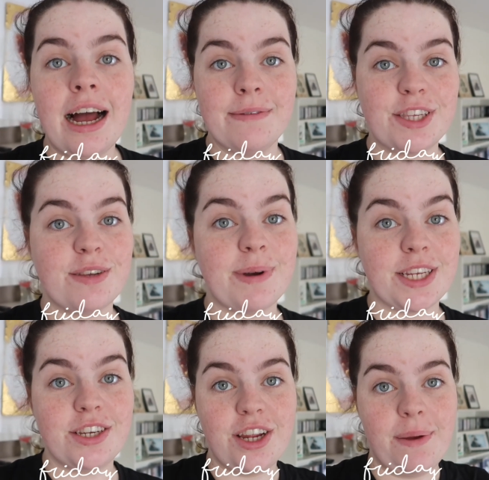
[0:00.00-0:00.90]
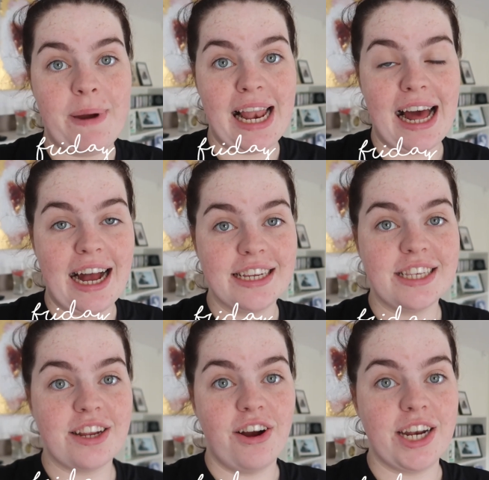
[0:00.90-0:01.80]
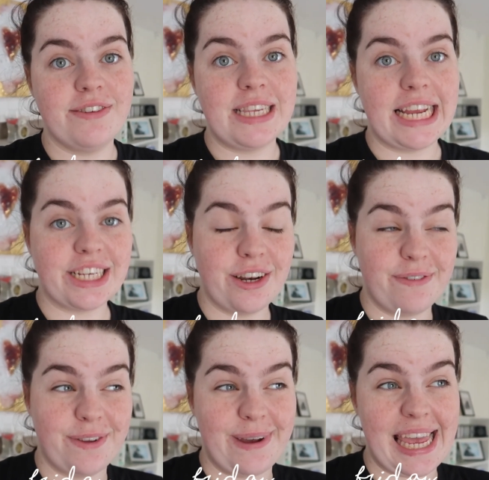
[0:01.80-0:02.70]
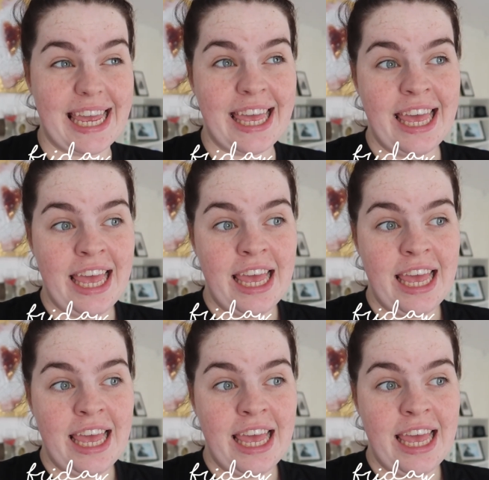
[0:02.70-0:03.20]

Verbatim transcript: I'm just about to do my last cardio session of the week.